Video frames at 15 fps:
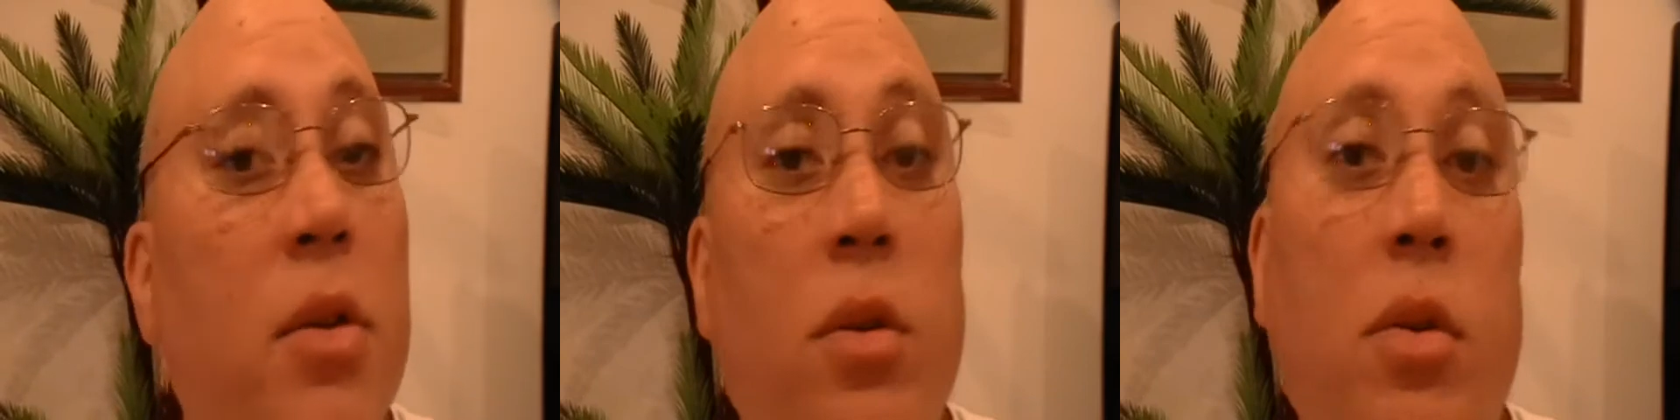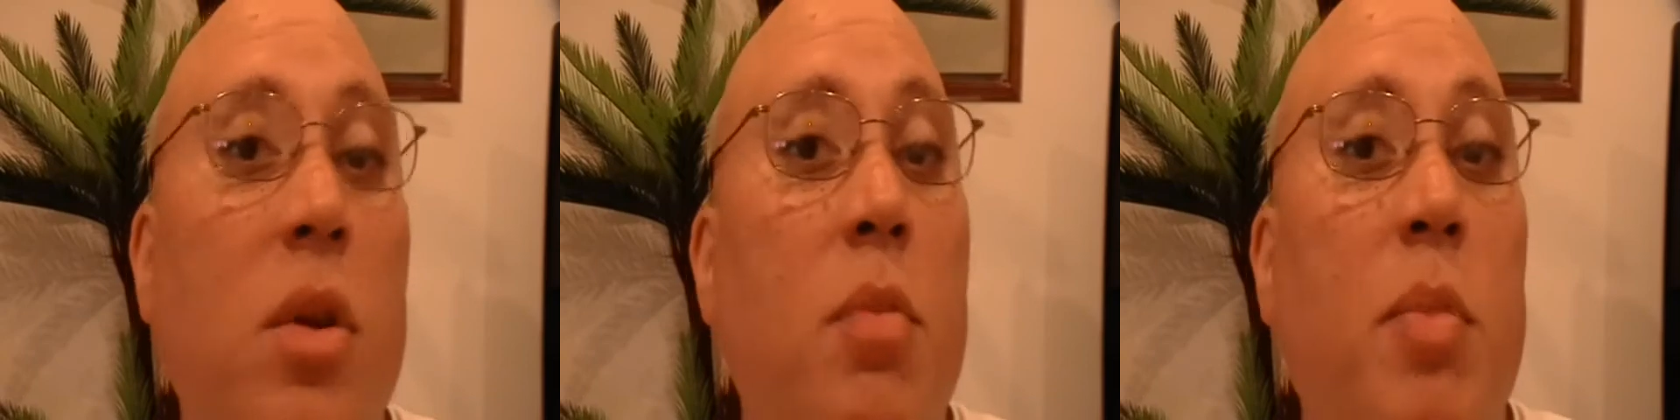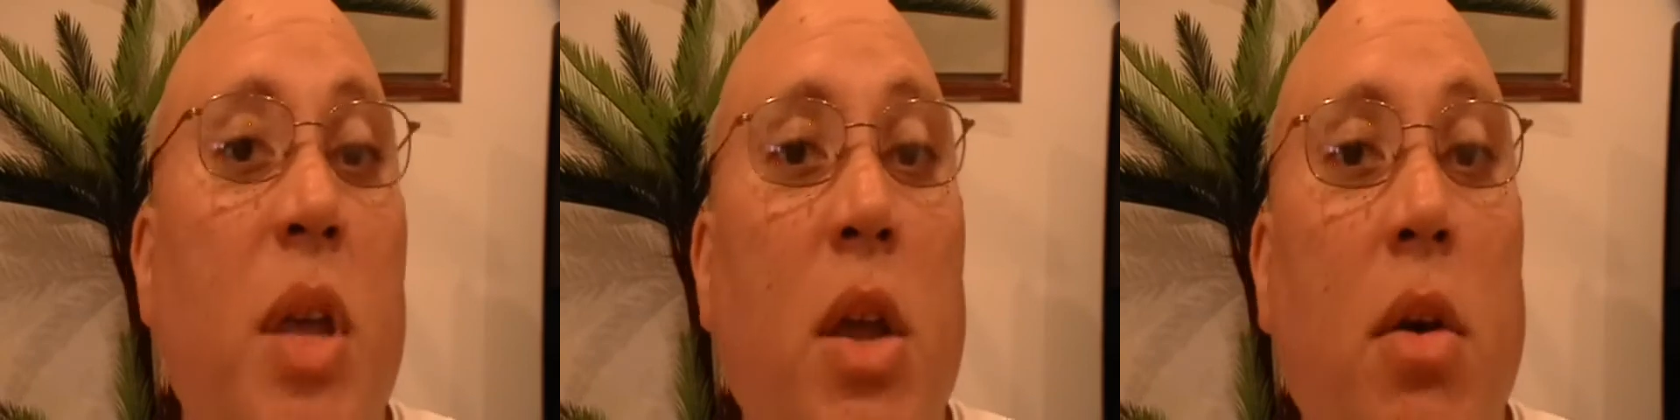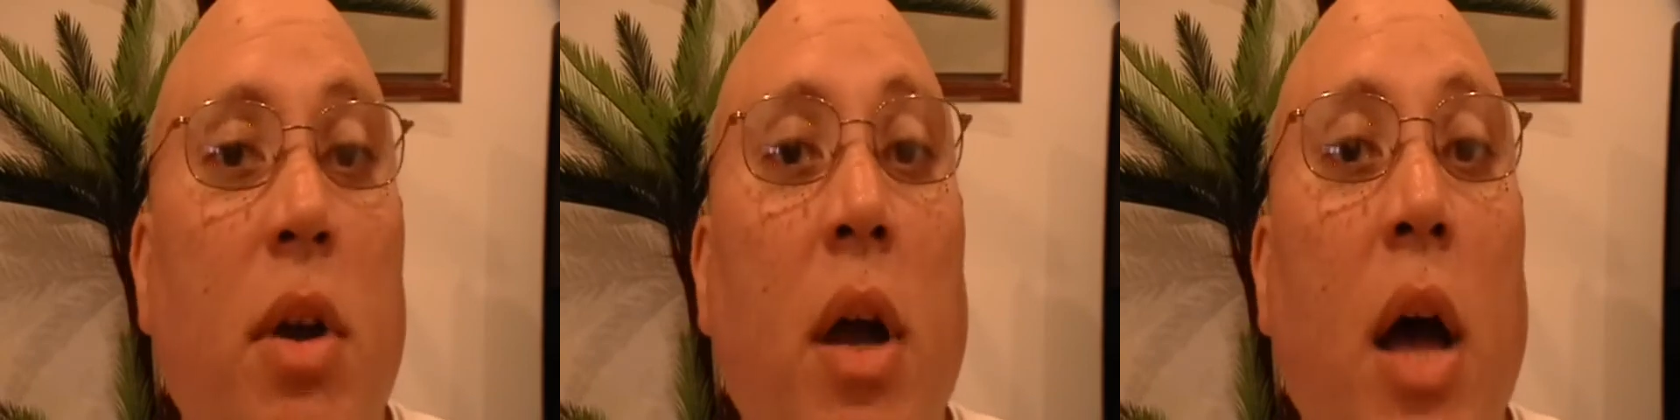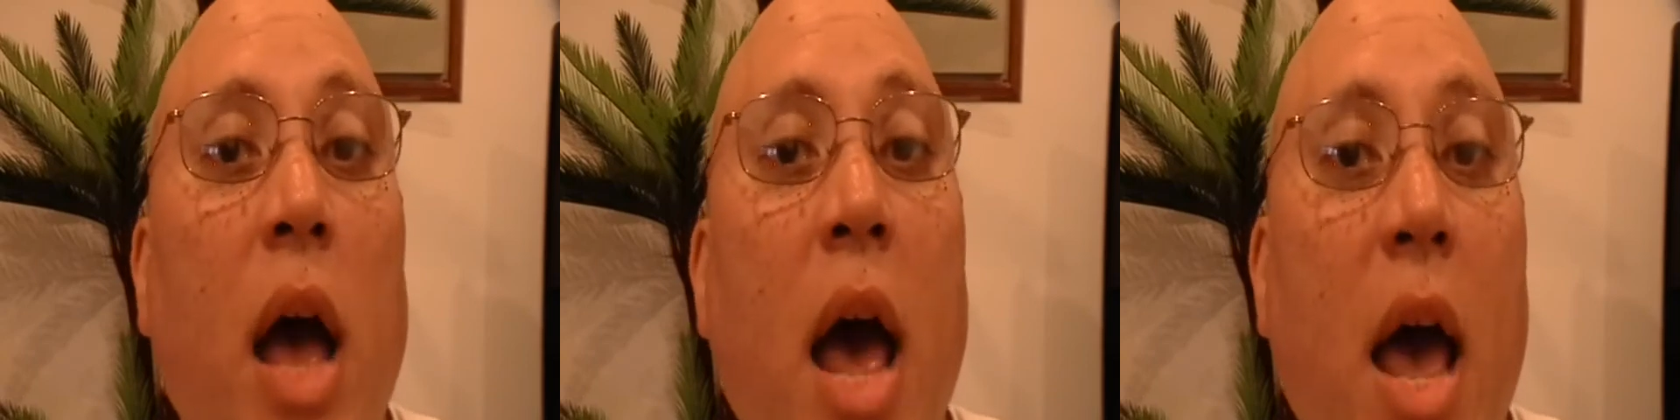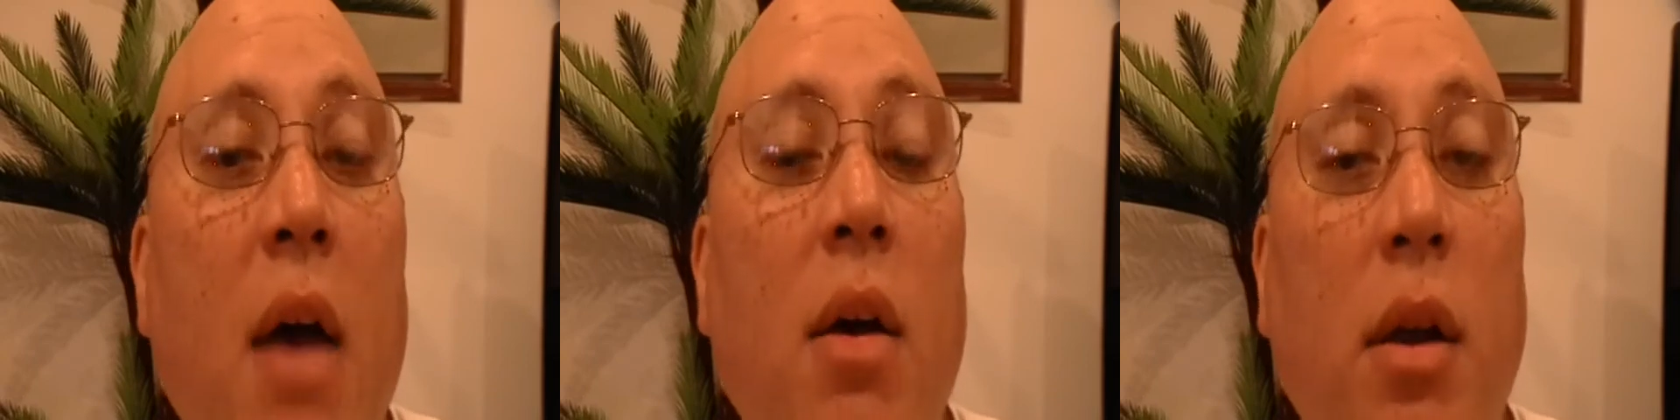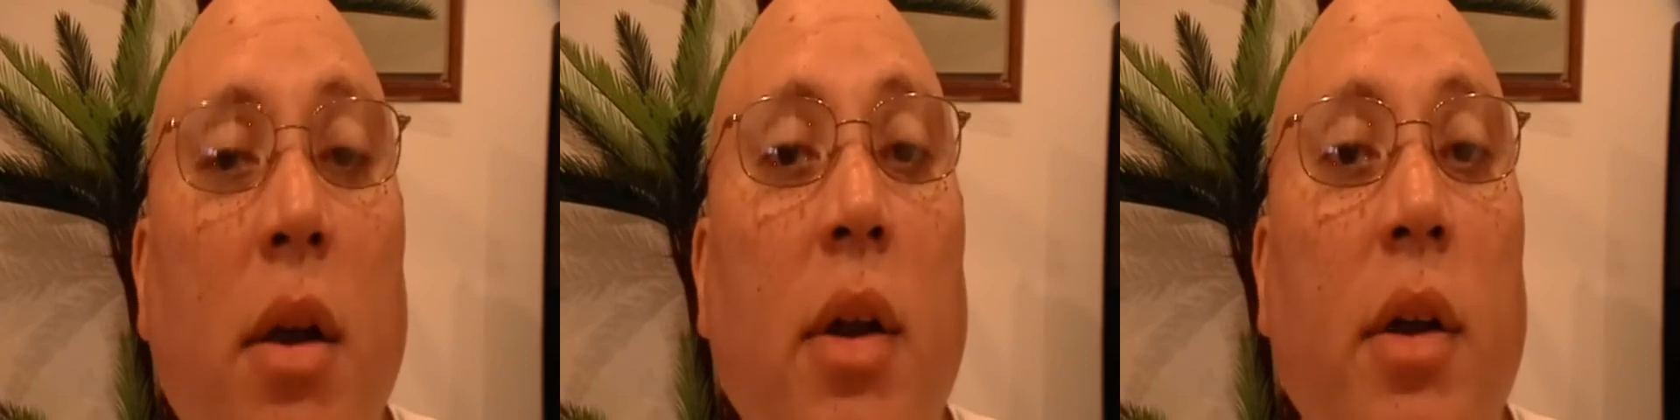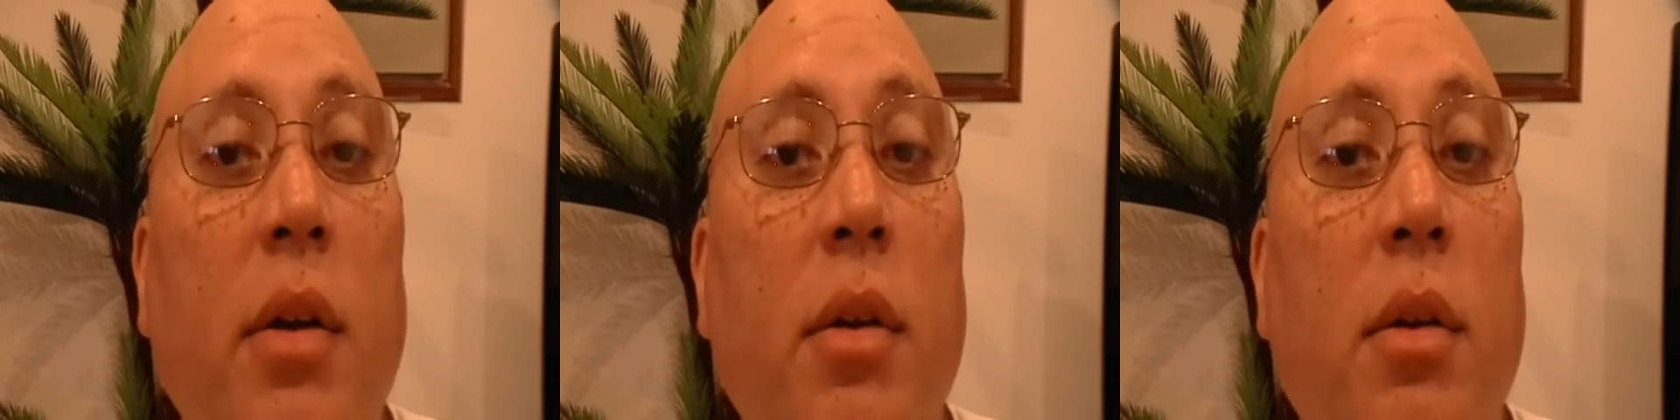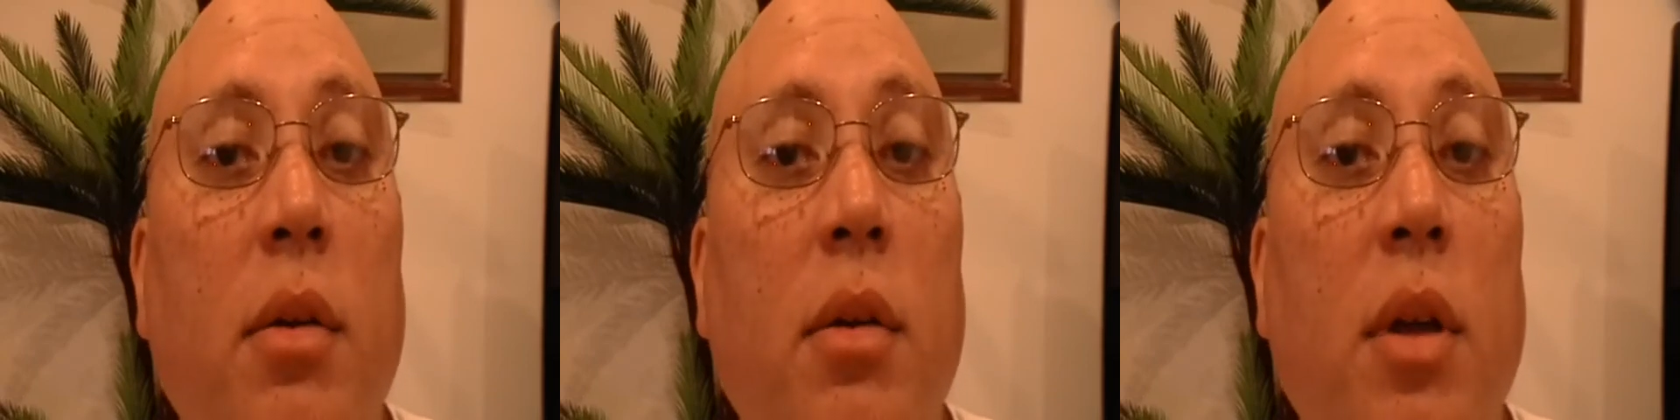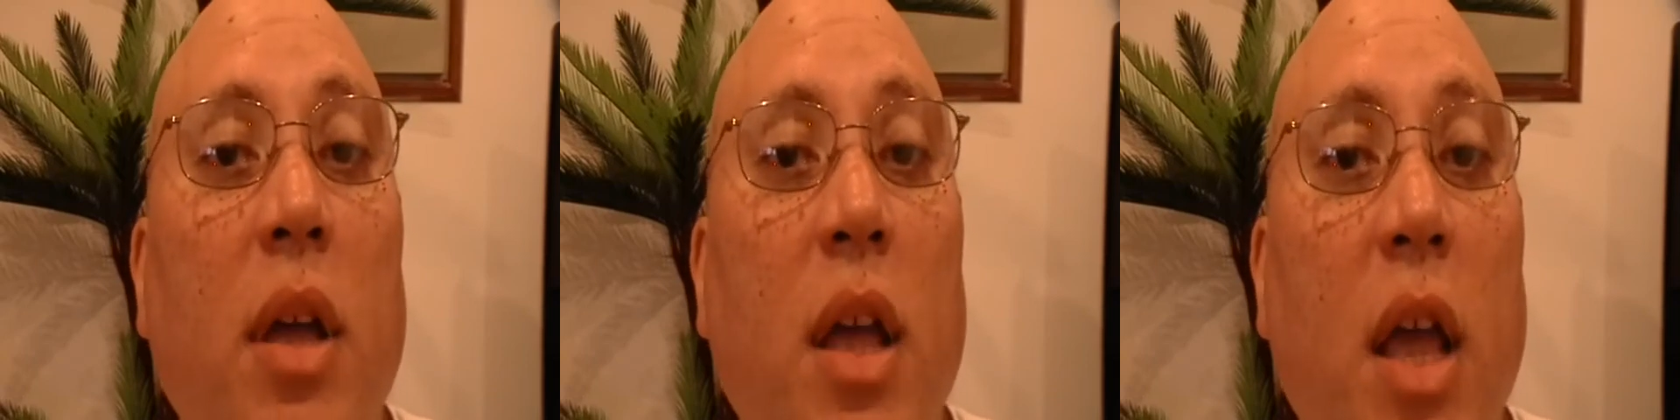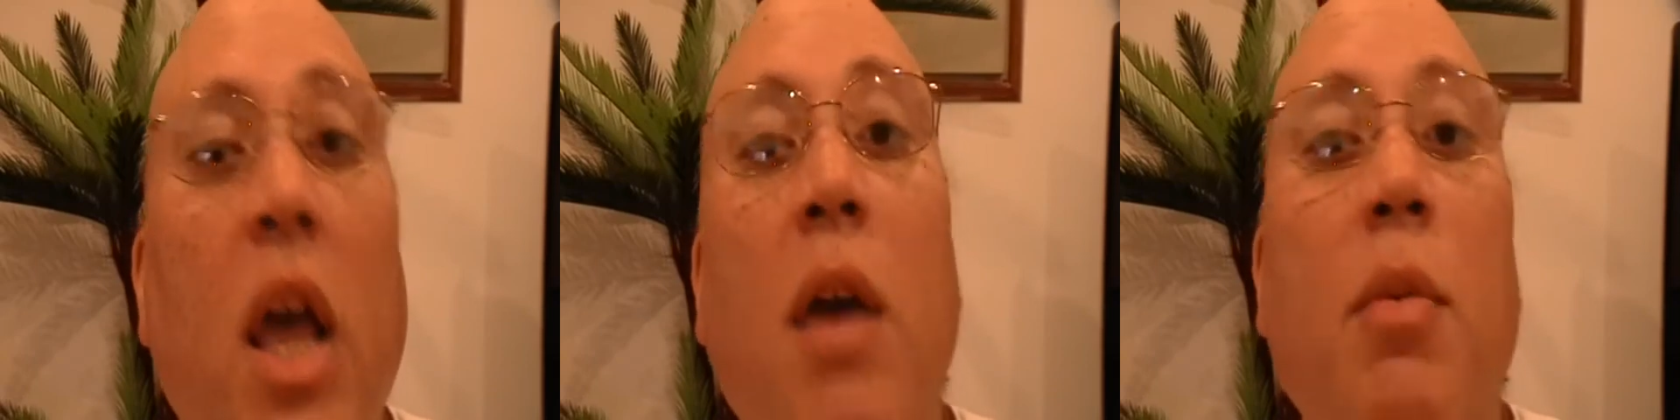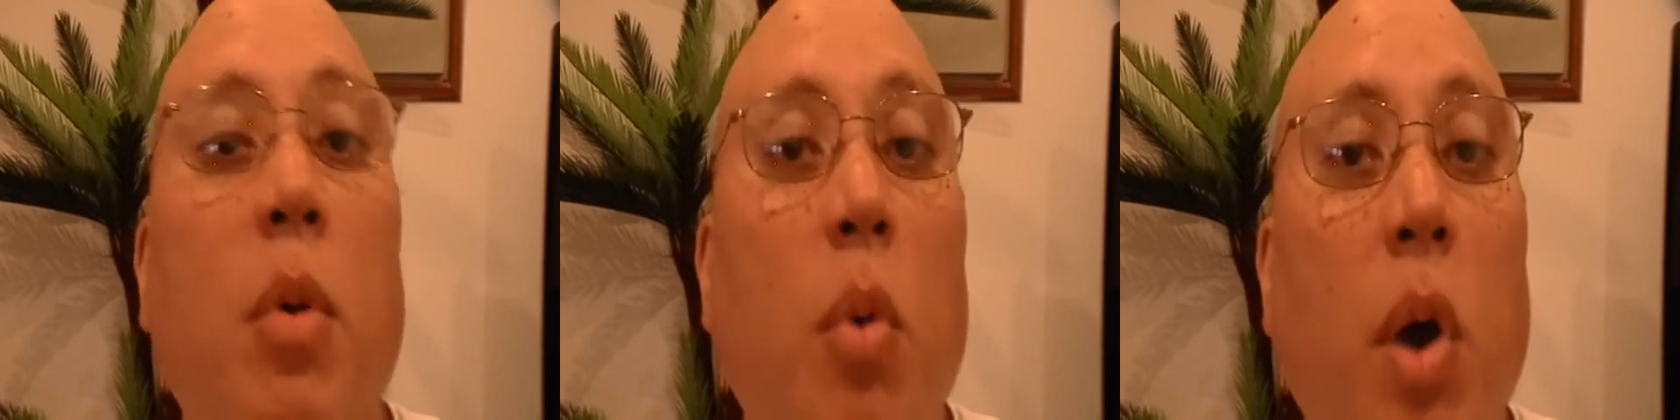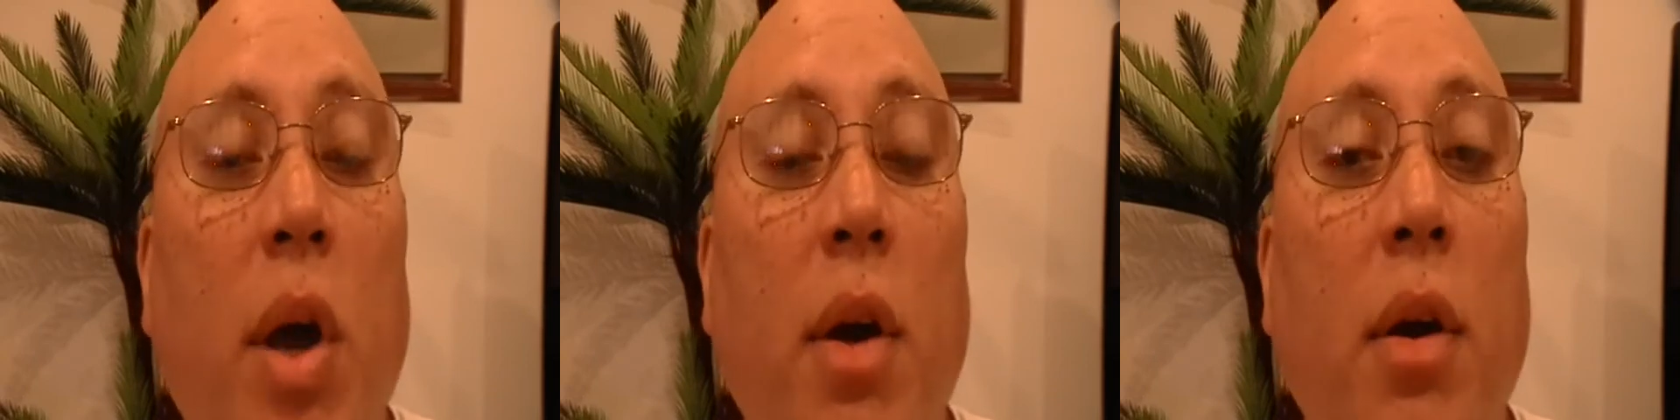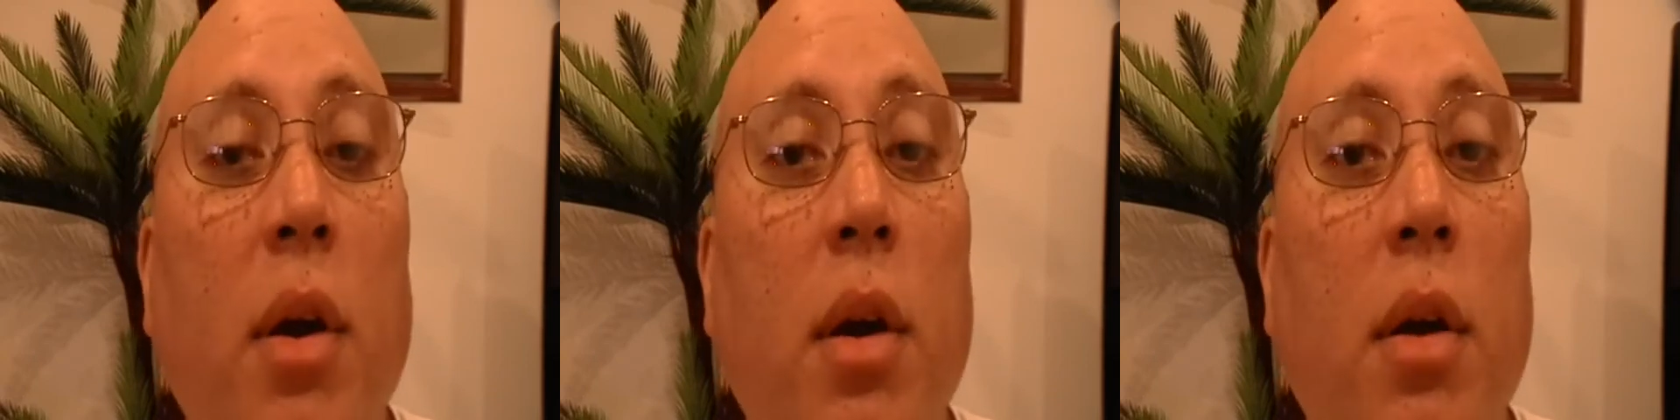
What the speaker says: should be on a high alert everywhere.